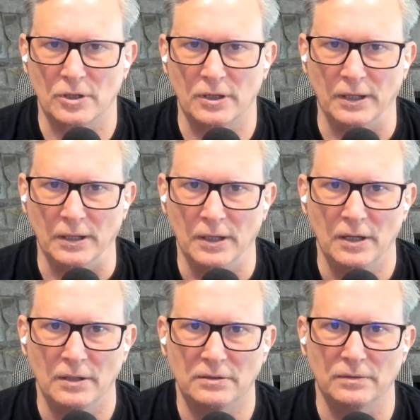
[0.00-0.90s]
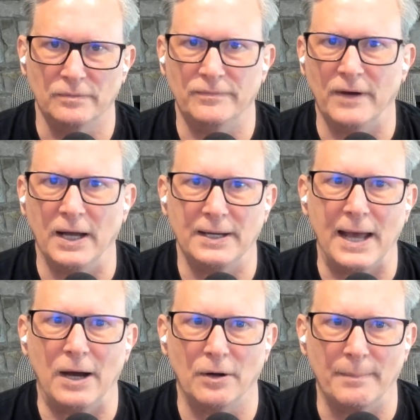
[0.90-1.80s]
journey to find
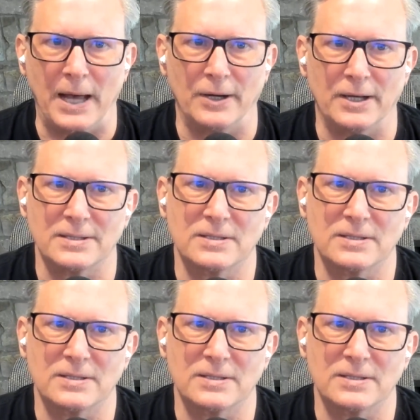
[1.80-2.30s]
out about us.